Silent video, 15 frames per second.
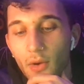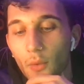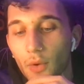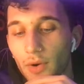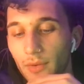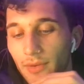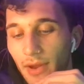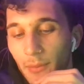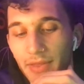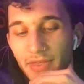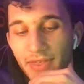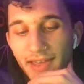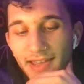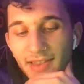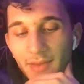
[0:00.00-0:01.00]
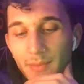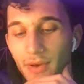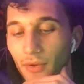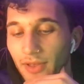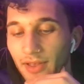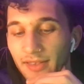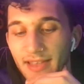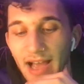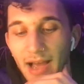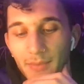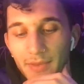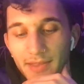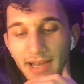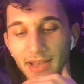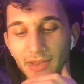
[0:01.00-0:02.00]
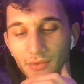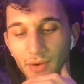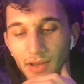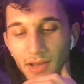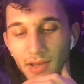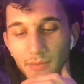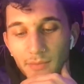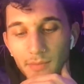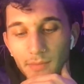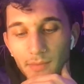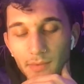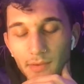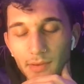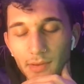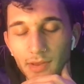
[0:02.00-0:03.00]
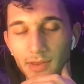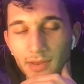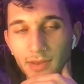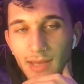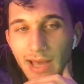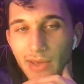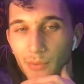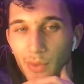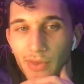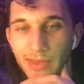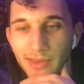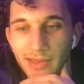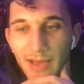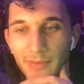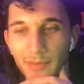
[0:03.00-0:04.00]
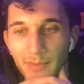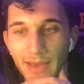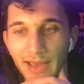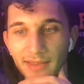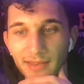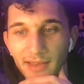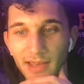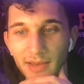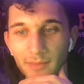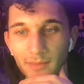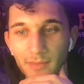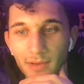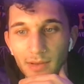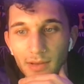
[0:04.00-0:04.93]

What are we thinking the Bills can stop the Titans run game as well as they stop the passing game?